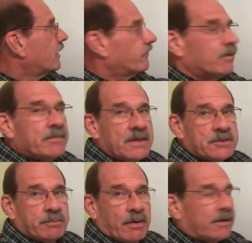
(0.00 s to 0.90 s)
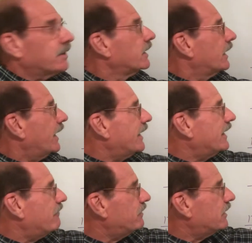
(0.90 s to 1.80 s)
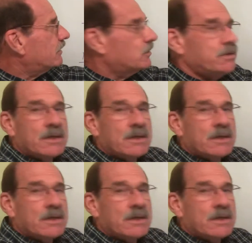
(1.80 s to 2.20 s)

from this part and giving it to the